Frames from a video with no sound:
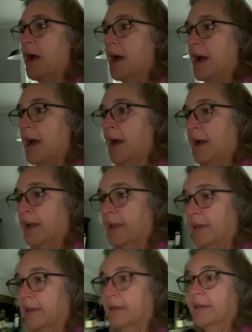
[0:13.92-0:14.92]

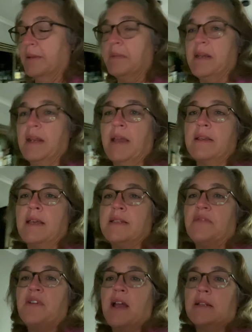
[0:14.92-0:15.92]
I, I mean, I, it's a
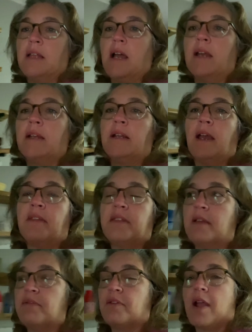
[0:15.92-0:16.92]
fine line, I
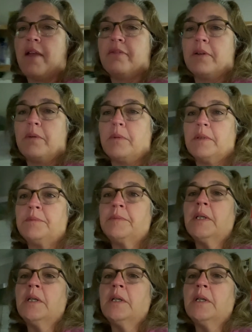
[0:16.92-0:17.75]
think, for everyone.